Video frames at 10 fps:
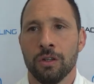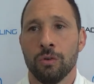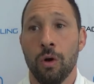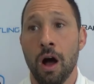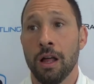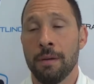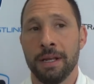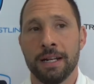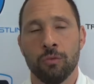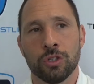Well, I
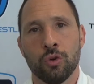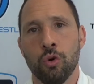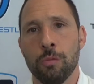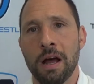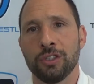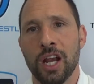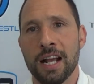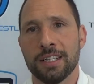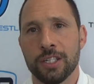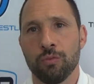mean, what's cool about
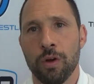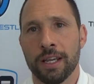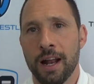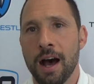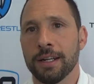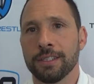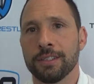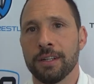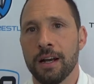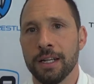Jack is he's wicked
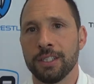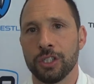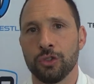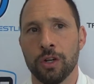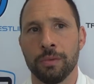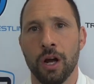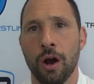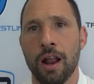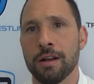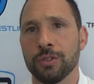honest. He's extremely
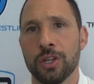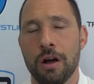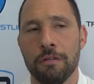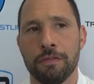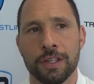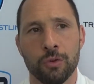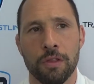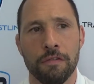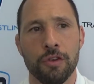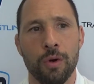hard on himself. He's
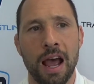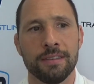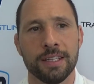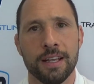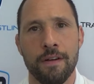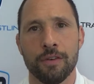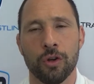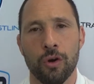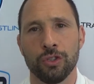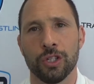one of the few athletes I've ever
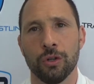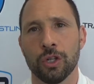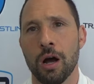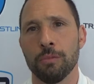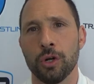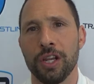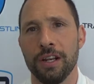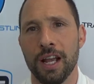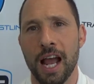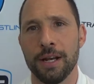coached that'll come look you
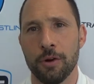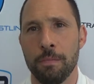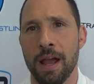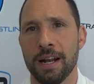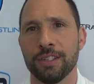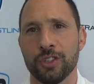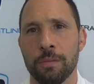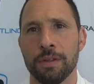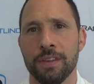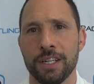in the eye and repent on
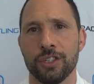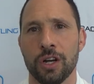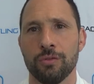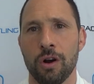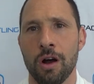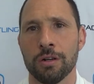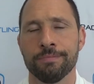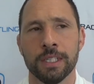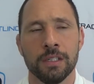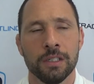something that he's done wrong
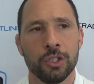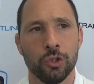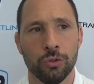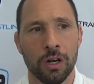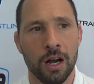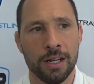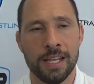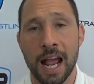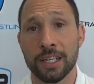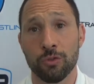to
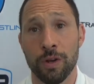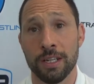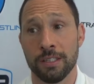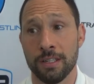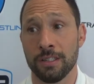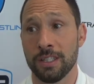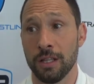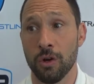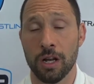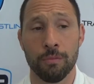attack his weaknesses and say,
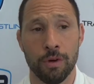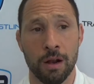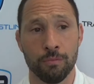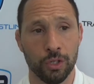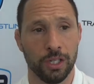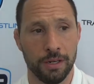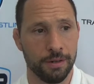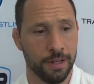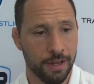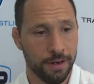look, I'm
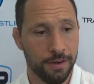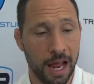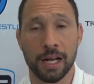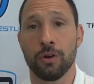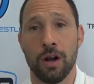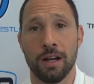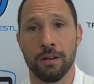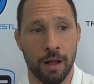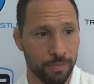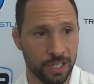really not great.
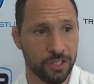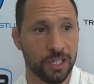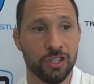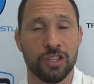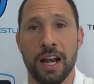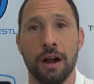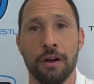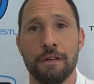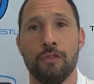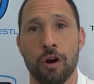This is an
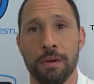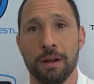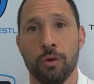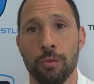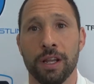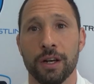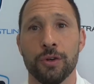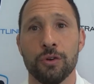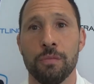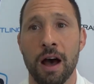area for me. What are we going
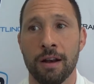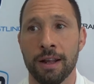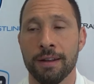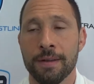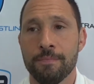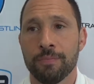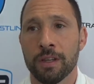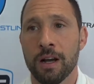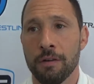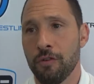to do about
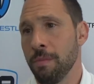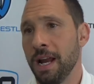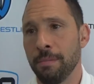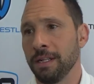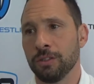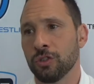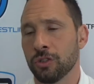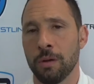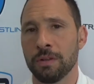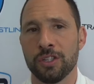it? For me, I mean,
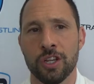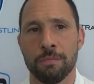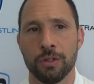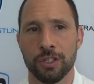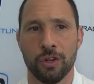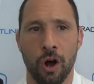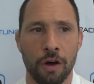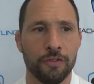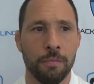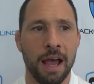something as simple as
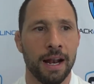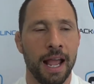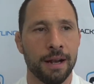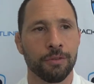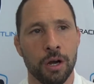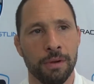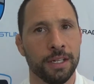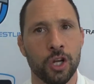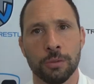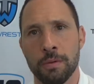off the mat, I had him come in
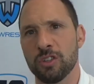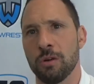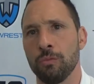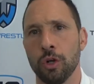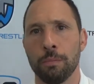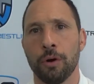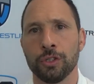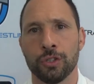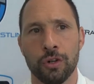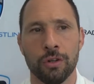and talk to me about something real
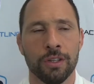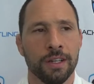personal,